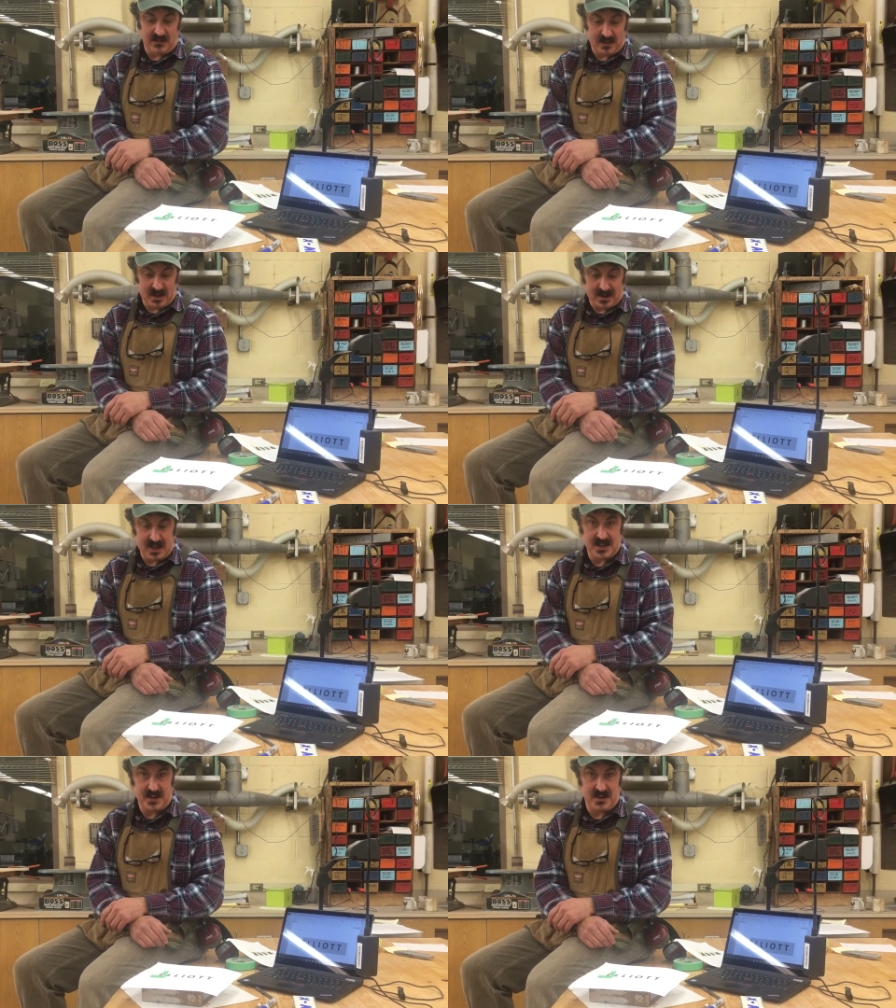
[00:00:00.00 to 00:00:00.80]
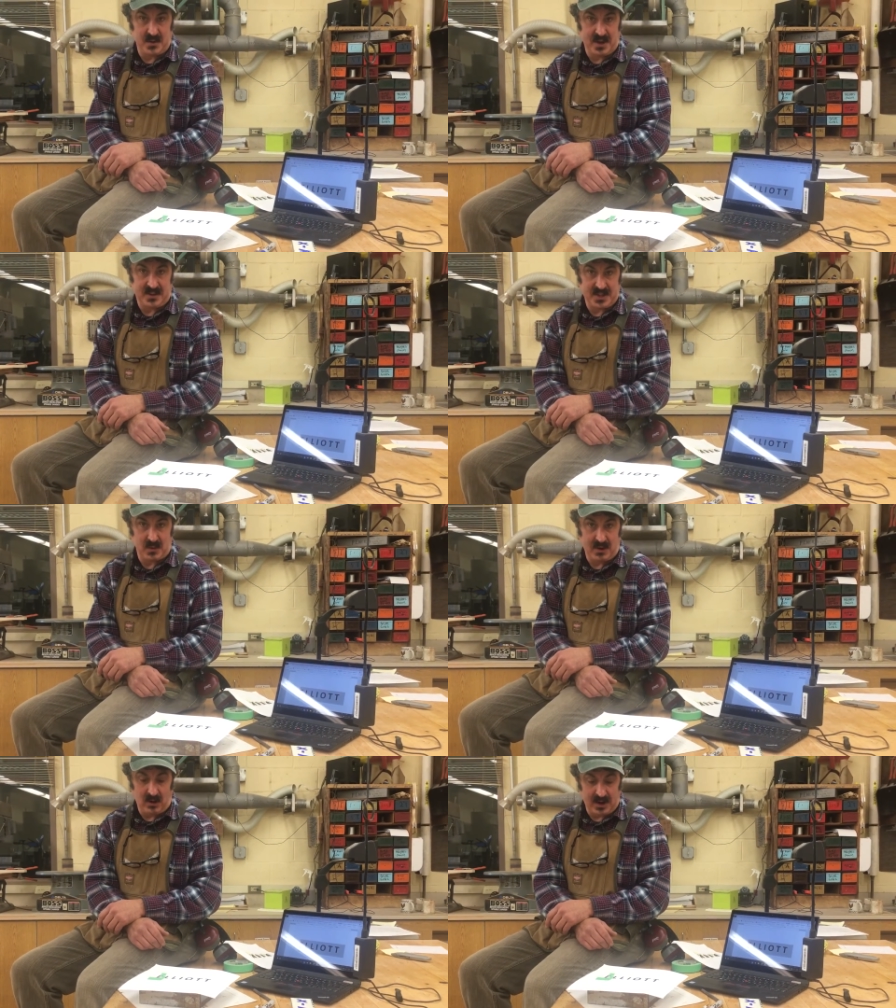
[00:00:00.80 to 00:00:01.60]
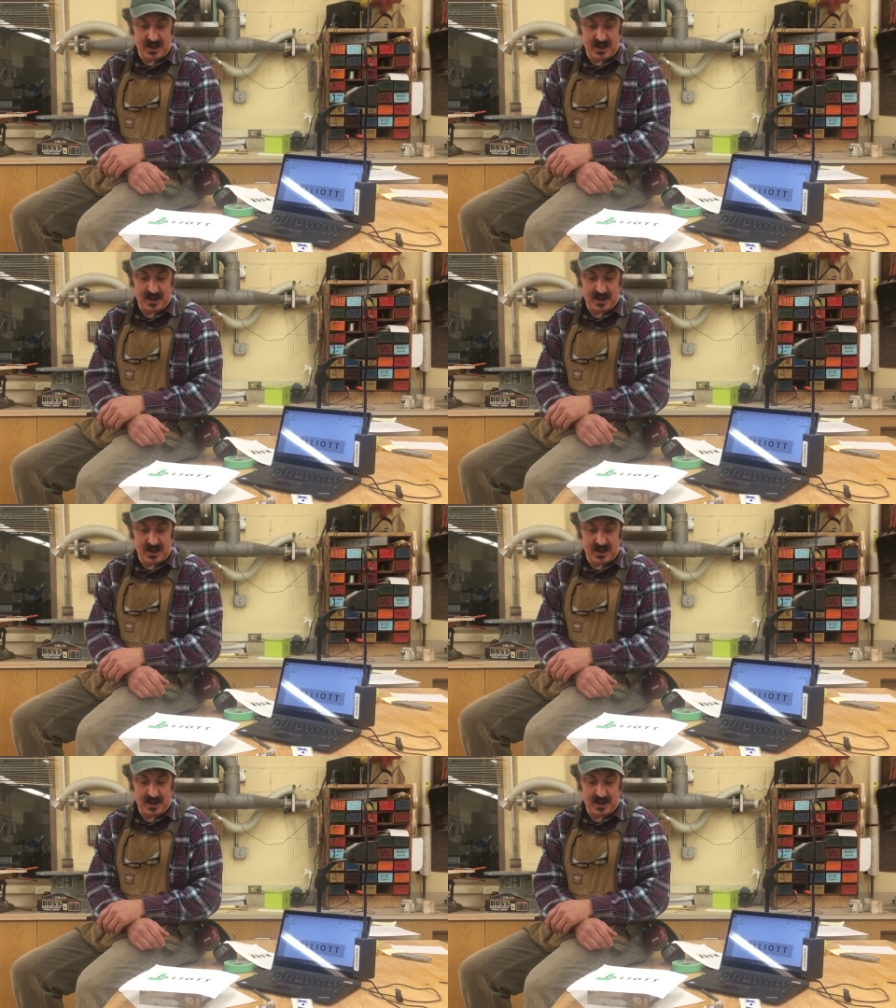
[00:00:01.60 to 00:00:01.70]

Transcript: if I'm gonna continue doing it this way, right?